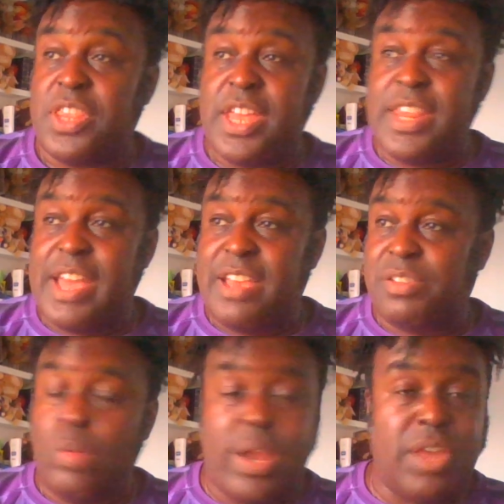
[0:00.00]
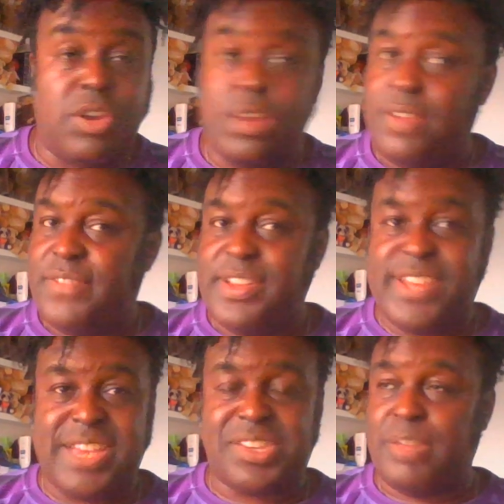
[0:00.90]
then that is all well and good and
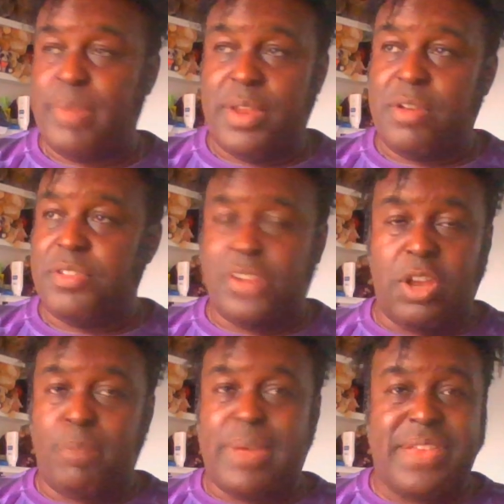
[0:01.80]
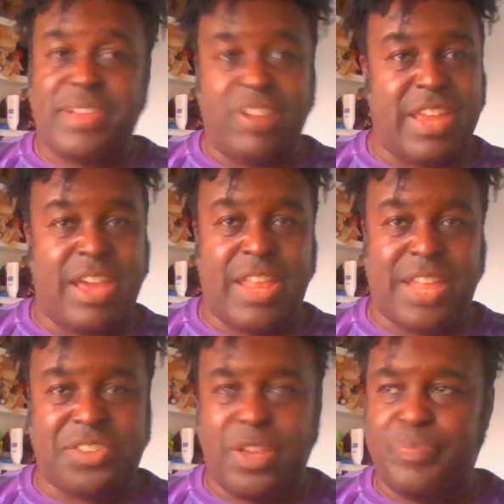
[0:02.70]
fantastic. But there's a lot of players that are there that